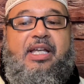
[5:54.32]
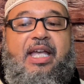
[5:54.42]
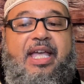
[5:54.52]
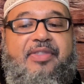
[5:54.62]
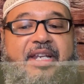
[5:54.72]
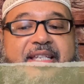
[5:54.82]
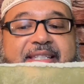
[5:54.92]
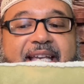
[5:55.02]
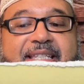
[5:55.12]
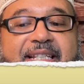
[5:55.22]
And then he
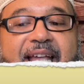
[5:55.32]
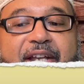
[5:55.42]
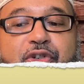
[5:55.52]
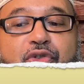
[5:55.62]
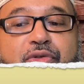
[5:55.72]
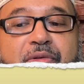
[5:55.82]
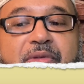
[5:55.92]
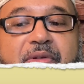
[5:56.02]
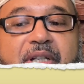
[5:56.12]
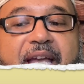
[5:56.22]
says, lanu,
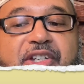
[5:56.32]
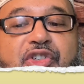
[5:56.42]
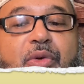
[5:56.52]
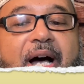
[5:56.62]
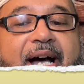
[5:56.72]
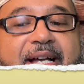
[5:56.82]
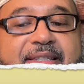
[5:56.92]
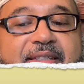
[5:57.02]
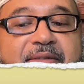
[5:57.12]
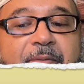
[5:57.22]
and to
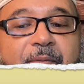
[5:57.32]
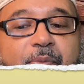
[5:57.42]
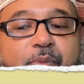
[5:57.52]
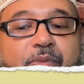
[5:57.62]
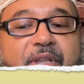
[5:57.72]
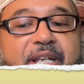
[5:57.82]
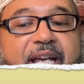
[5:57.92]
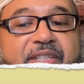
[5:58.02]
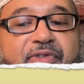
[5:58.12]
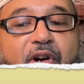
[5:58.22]
us, the
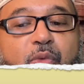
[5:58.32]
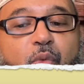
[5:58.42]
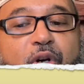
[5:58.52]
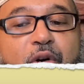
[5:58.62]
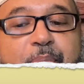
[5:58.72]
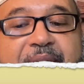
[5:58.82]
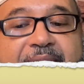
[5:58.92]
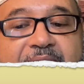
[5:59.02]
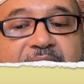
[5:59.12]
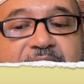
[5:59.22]
next verb will
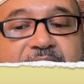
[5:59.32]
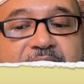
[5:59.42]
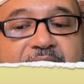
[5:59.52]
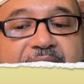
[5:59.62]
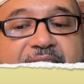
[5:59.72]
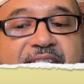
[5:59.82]
be, and it's